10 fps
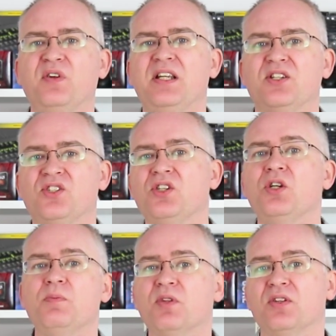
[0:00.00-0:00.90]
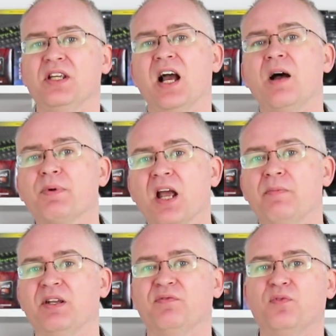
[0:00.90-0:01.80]
fully assume that the
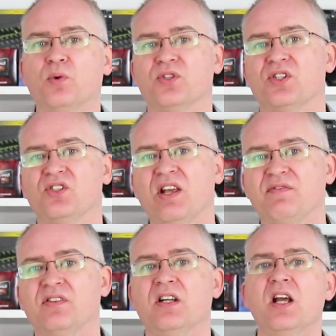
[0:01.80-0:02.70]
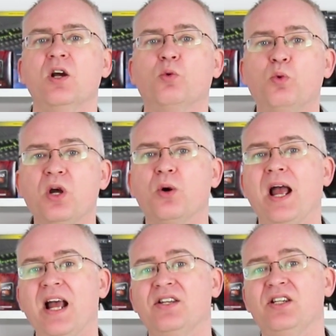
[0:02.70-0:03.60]
upcoming Forza 7 will
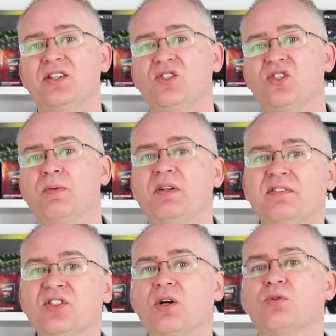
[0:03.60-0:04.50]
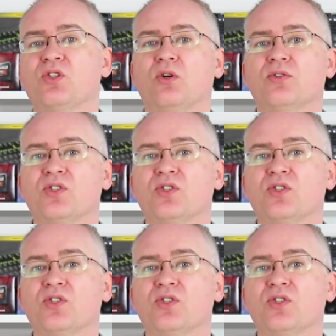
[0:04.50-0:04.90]
hand in similar results on